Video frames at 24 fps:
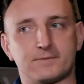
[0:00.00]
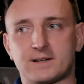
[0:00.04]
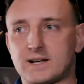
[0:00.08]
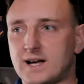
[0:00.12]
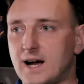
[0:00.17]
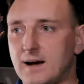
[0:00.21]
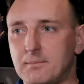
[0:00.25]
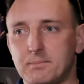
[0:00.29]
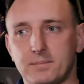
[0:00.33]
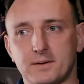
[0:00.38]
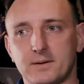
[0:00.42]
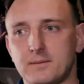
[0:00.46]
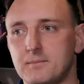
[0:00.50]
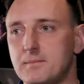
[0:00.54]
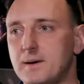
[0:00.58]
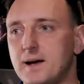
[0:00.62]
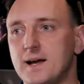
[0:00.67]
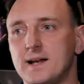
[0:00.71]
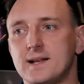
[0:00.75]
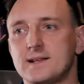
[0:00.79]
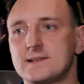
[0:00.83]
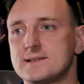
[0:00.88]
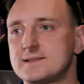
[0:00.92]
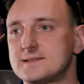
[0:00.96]
couple
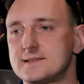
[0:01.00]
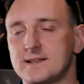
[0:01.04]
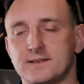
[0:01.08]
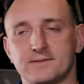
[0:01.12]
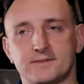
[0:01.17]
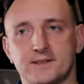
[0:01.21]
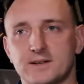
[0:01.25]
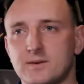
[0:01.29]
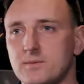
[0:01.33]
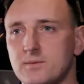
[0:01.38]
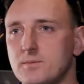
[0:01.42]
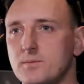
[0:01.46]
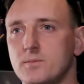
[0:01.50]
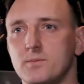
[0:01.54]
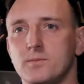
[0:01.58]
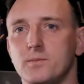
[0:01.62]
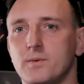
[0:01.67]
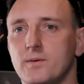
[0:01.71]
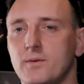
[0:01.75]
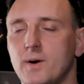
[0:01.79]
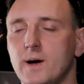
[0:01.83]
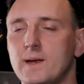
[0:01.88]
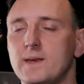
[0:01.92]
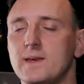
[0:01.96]
months, after
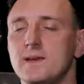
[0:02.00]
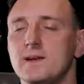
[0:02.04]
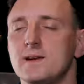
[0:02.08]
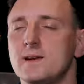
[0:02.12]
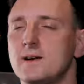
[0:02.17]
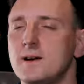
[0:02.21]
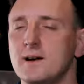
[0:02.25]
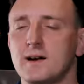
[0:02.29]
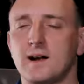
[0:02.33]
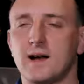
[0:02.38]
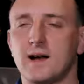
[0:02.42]
1 year,